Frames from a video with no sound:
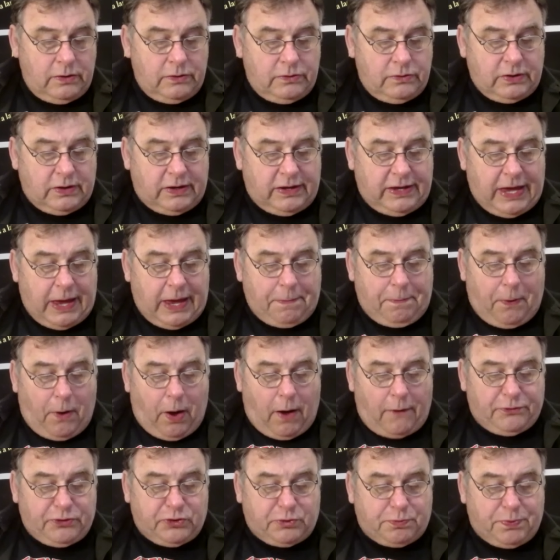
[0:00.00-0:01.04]
to keep
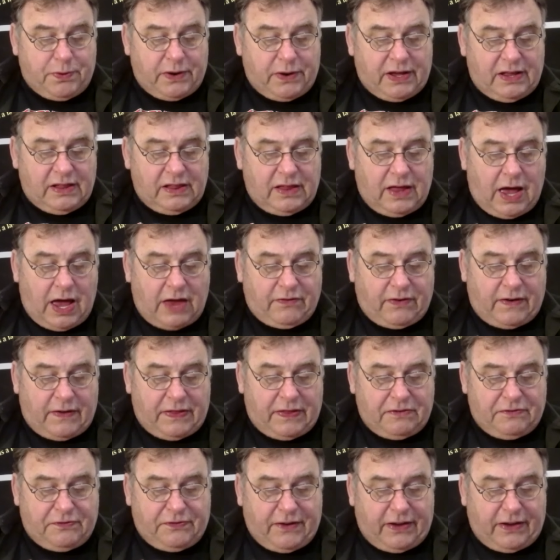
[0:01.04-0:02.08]
offspring alive on
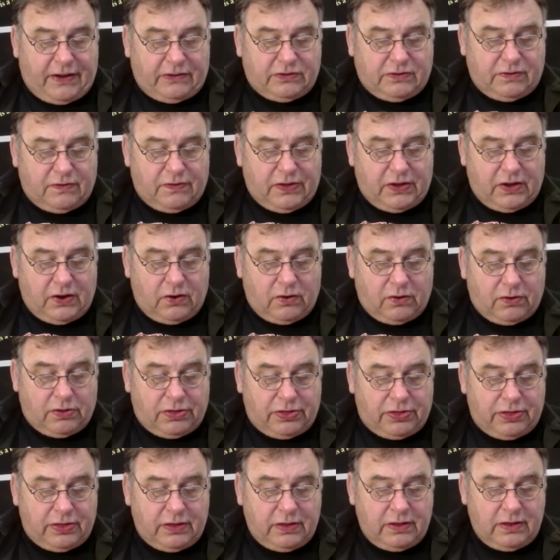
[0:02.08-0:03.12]
the face of the earth.
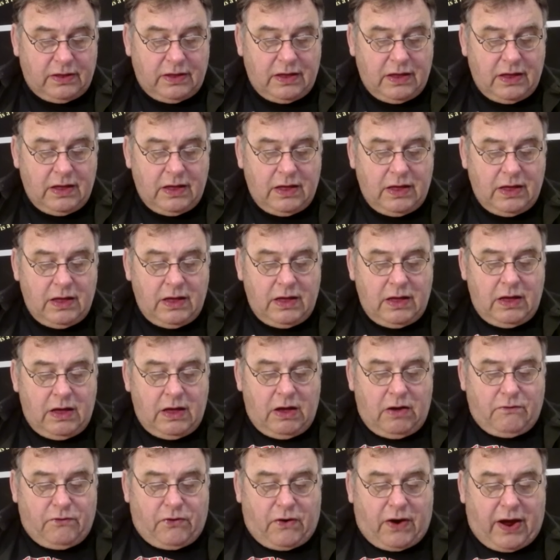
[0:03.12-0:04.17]

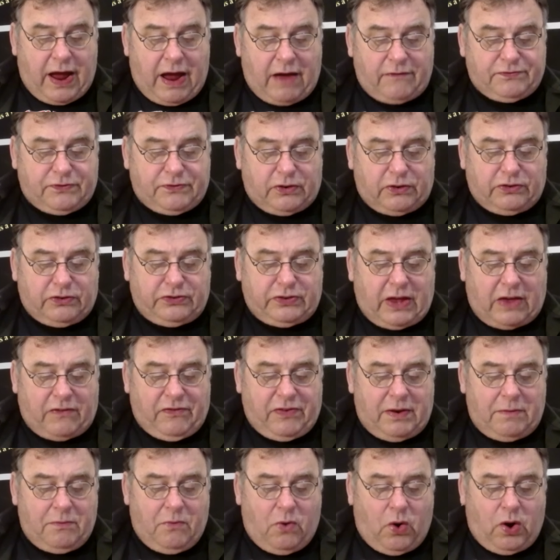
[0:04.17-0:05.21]
For after
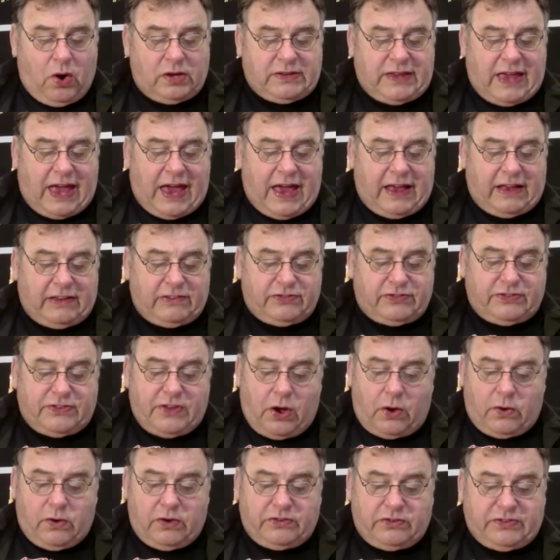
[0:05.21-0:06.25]
seven more days,
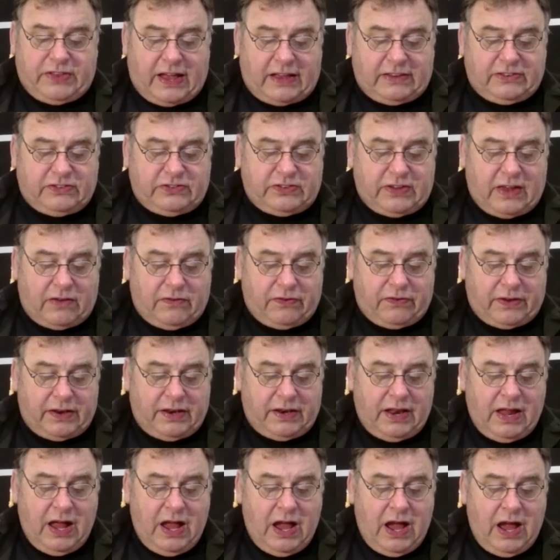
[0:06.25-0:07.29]
notice that
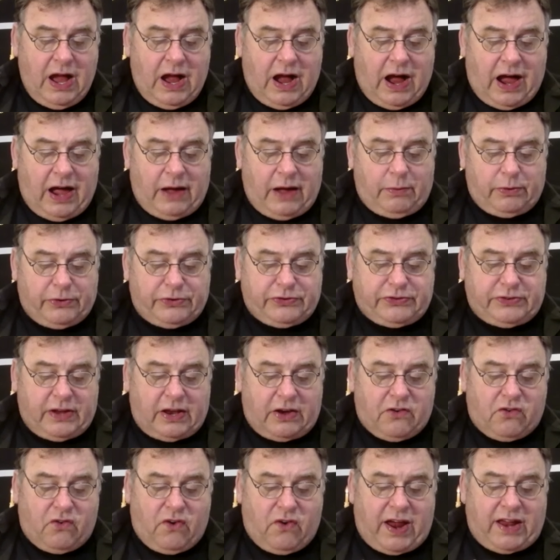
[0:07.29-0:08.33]
seven, I will
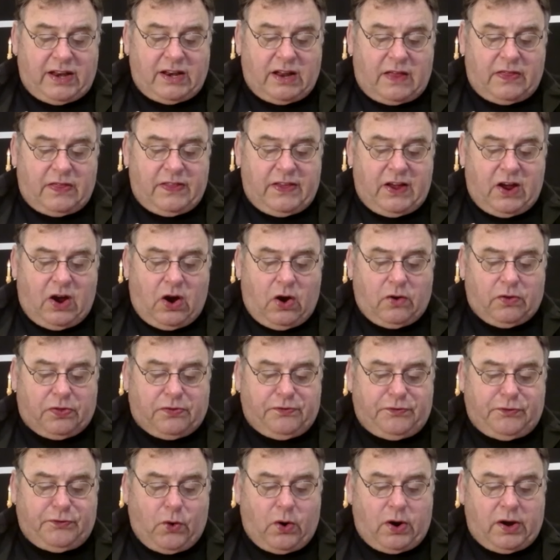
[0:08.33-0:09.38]
send rain on the earth
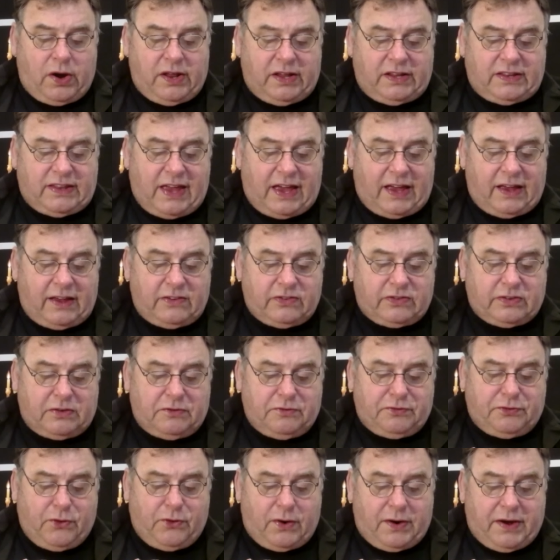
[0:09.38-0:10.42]
40 days and
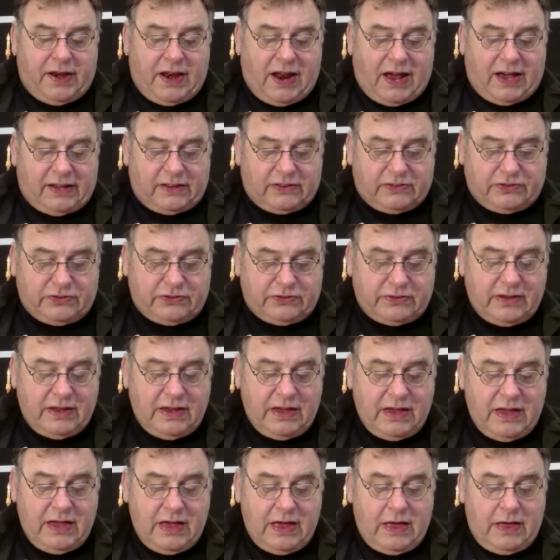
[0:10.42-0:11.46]
40 nights,
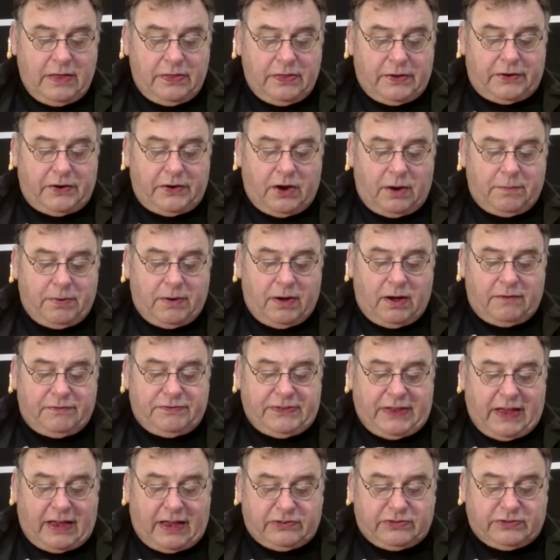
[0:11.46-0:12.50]
the number of
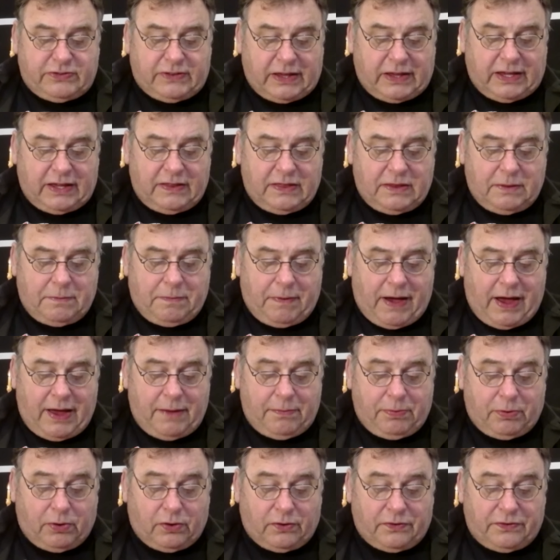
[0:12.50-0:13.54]
testing in the
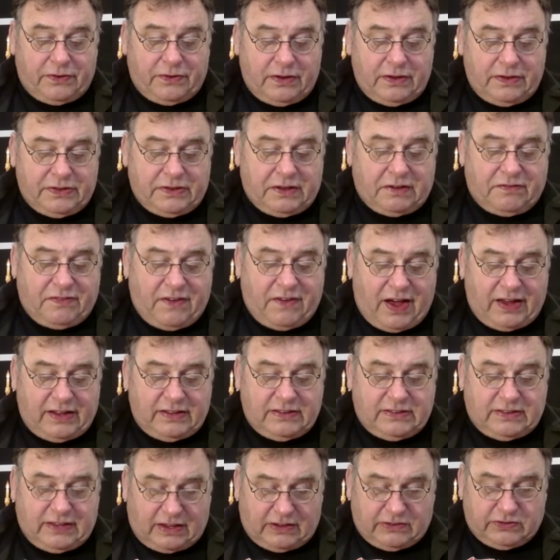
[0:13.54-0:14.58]
Bible, divine
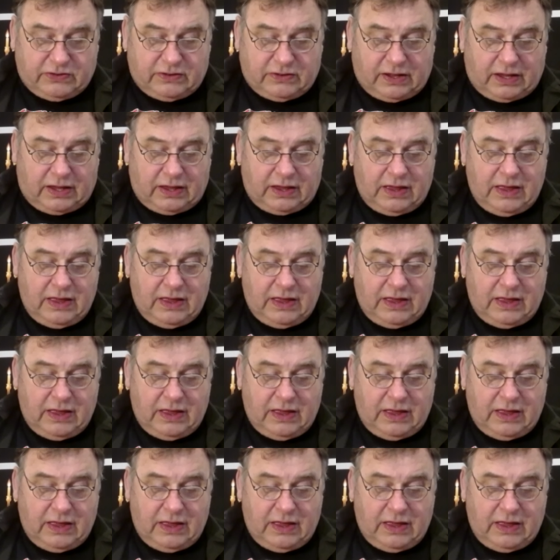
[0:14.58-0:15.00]
testing.